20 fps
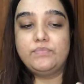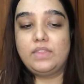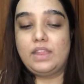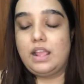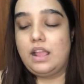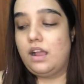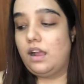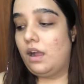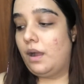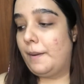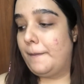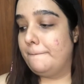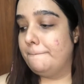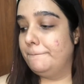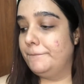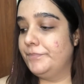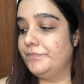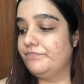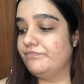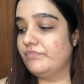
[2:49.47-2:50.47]

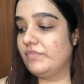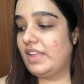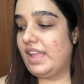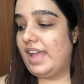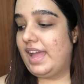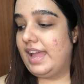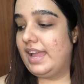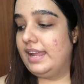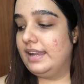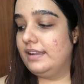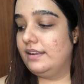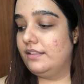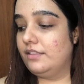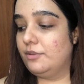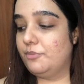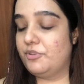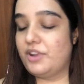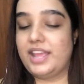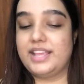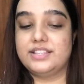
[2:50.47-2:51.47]
and
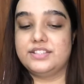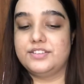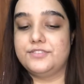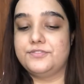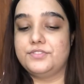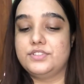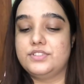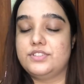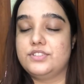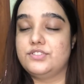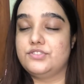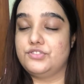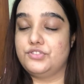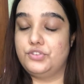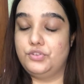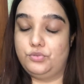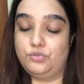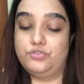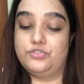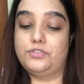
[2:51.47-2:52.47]
the price difference is
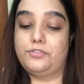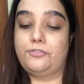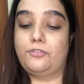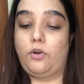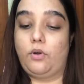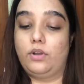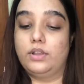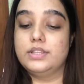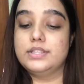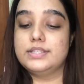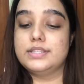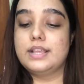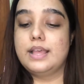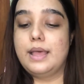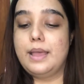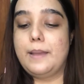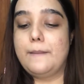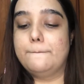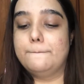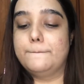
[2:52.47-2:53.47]
huge, of course.
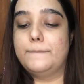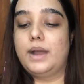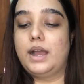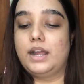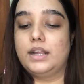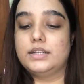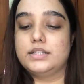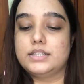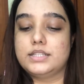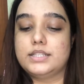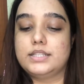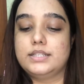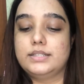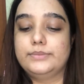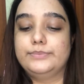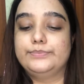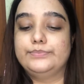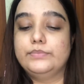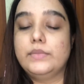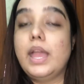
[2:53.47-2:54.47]
But
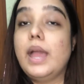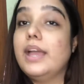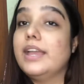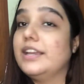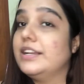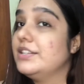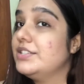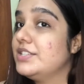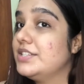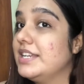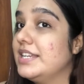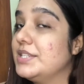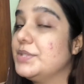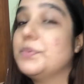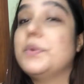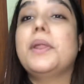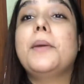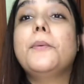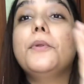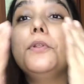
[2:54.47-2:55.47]
yeah, in today's
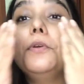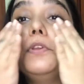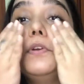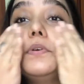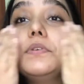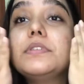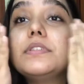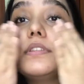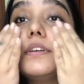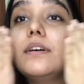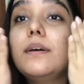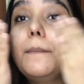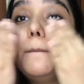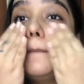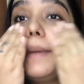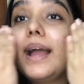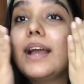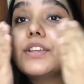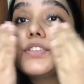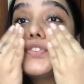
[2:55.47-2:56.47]
video, I'm going to use the
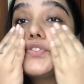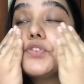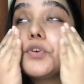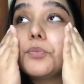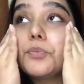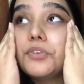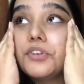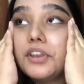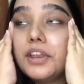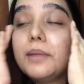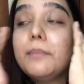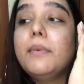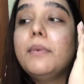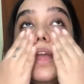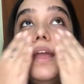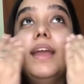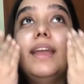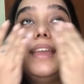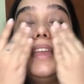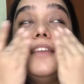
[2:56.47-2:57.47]
MAC Strobe Cream.
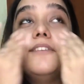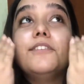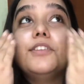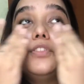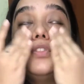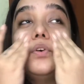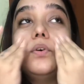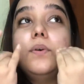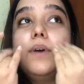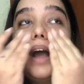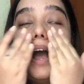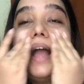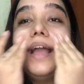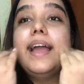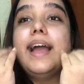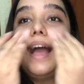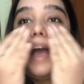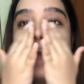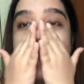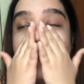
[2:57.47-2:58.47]
Even though I
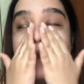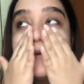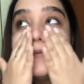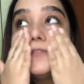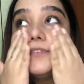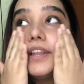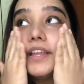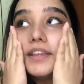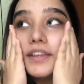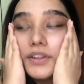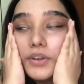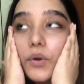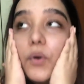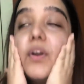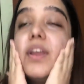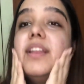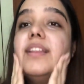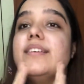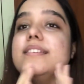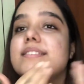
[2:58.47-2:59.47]
have like an
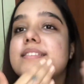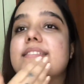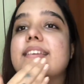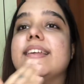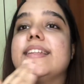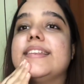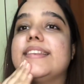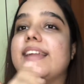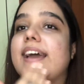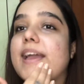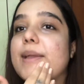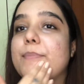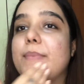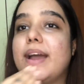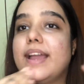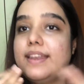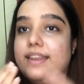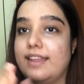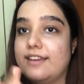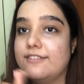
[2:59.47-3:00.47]
oily skin type,
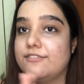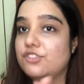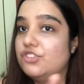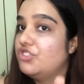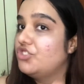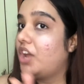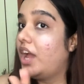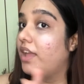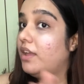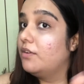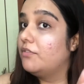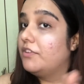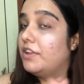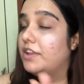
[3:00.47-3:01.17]
I never shy away